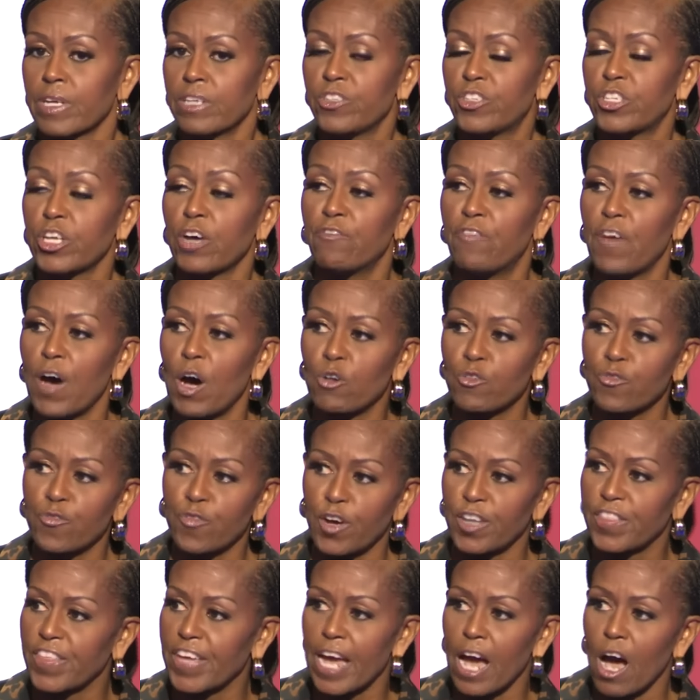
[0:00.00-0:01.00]
to vote
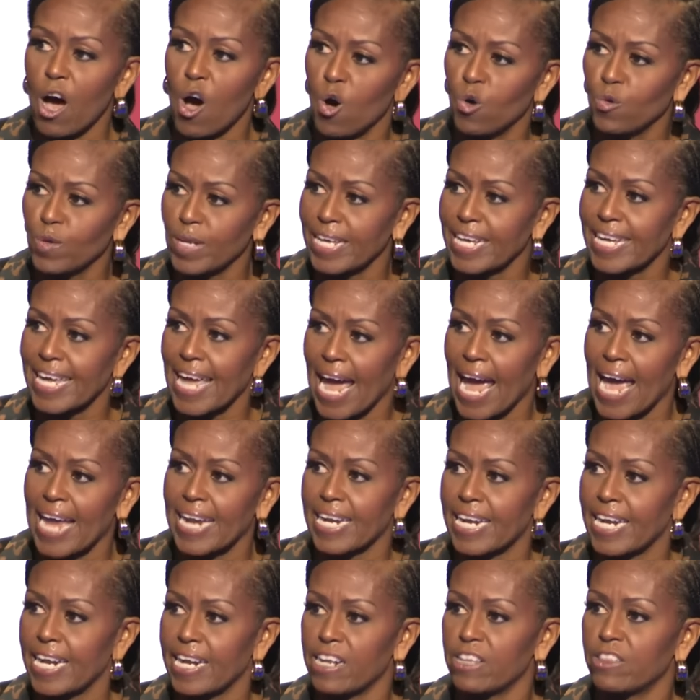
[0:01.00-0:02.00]
for the only
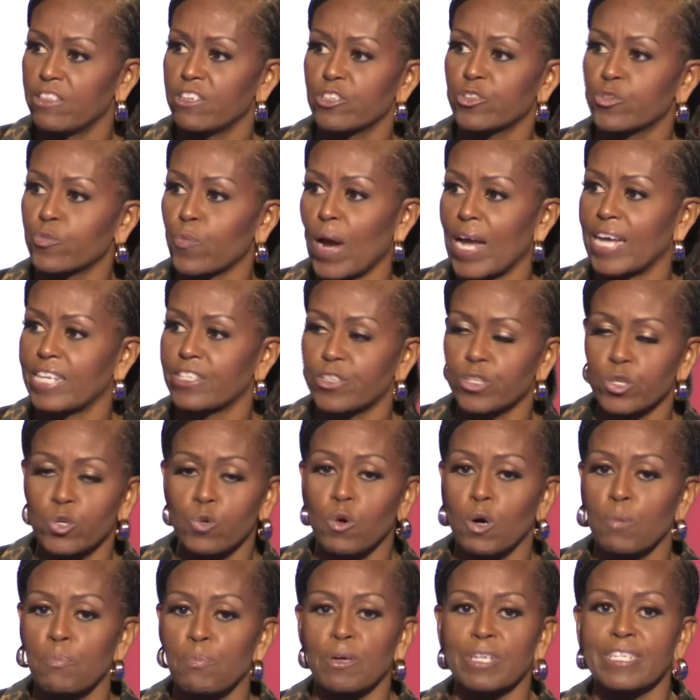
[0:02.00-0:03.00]
candidate in this race who
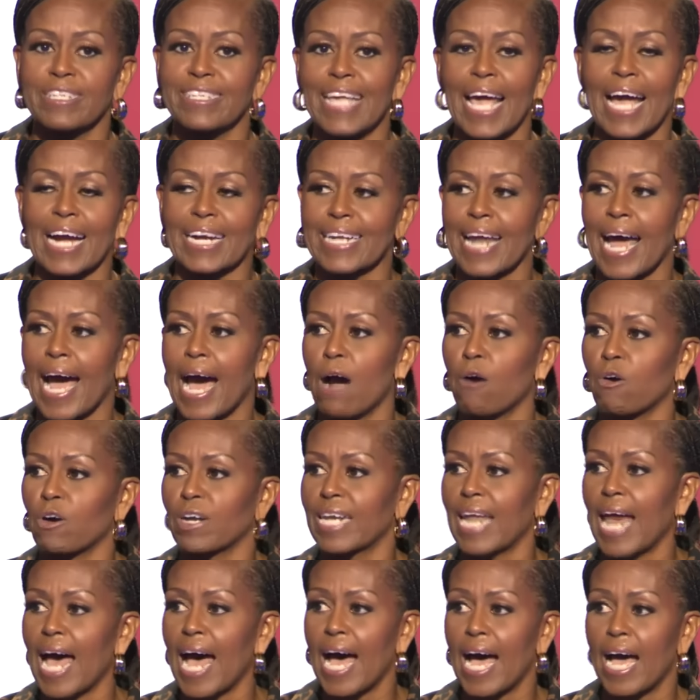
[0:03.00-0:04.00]
will protect our
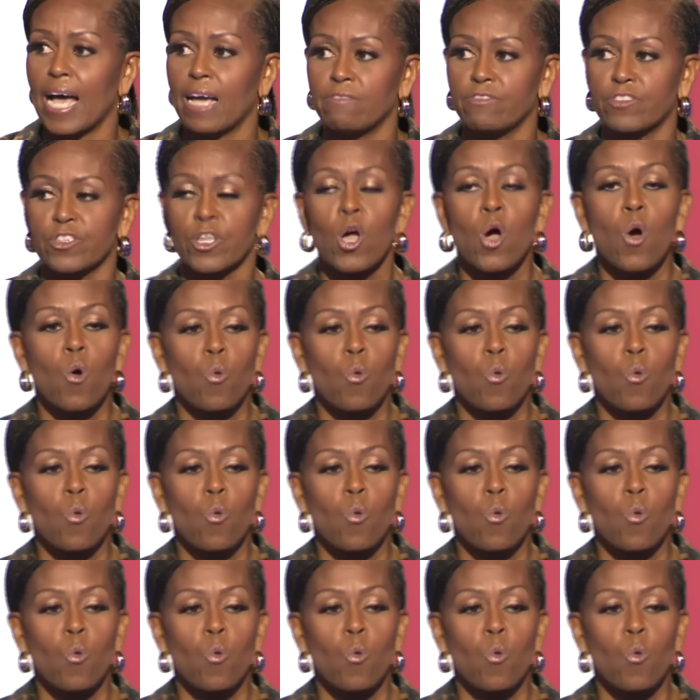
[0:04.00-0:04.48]
lives.